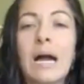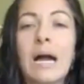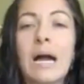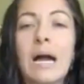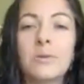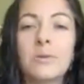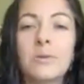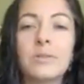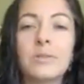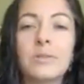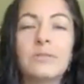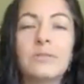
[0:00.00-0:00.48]
So
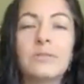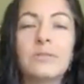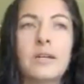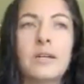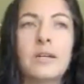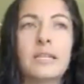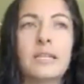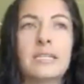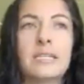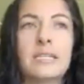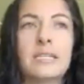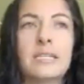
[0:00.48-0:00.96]

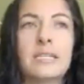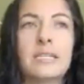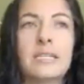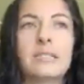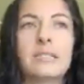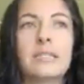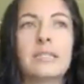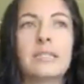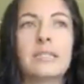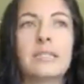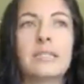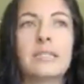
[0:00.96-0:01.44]
Gaurava is
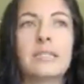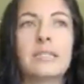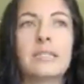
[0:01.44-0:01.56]
the